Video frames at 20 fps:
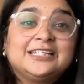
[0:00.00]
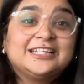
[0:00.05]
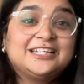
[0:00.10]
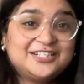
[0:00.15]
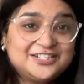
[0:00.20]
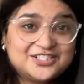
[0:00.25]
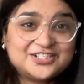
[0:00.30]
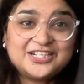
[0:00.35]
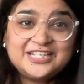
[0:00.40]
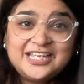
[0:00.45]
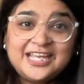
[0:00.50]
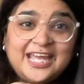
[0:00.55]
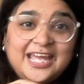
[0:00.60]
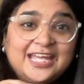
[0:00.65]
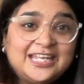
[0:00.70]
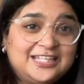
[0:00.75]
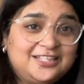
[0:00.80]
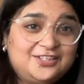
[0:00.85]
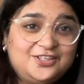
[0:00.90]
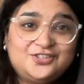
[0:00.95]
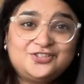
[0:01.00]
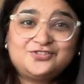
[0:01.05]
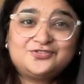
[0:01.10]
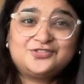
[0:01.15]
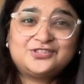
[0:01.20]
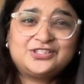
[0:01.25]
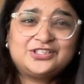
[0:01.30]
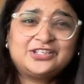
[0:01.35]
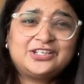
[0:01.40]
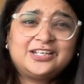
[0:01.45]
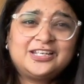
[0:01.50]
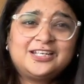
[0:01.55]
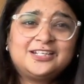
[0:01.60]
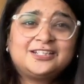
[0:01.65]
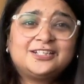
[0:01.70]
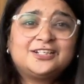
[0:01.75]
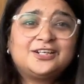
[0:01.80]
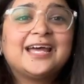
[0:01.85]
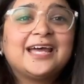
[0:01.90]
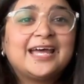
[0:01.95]
literally anything jewelry
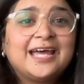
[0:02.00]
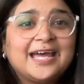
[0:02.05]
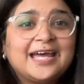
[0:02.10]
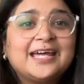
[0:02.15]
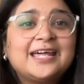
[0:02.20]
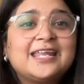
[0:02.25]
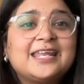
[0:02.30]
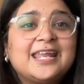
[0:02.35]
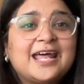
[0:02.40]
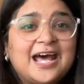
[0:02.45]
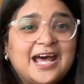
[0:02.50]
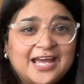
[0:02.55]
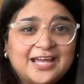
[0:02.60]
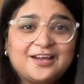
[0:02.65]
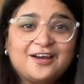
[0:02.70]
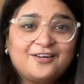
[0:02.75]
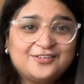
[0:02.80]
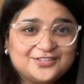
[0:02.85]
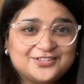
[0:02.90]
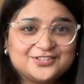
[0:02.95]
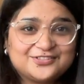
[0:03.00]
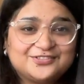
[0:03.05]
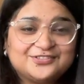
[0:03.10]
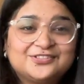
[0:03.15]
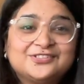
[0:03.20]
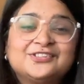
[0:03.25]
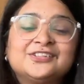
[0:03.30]
related, and I got you.